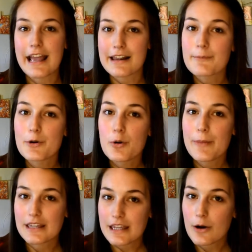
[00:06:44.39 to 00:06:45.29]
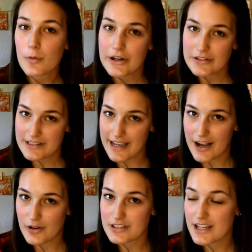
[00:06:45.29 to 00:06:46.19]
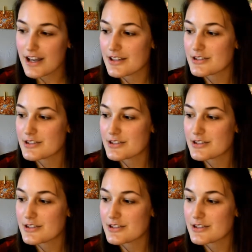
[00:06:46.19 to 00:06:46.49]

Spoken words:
animal making a weird sound,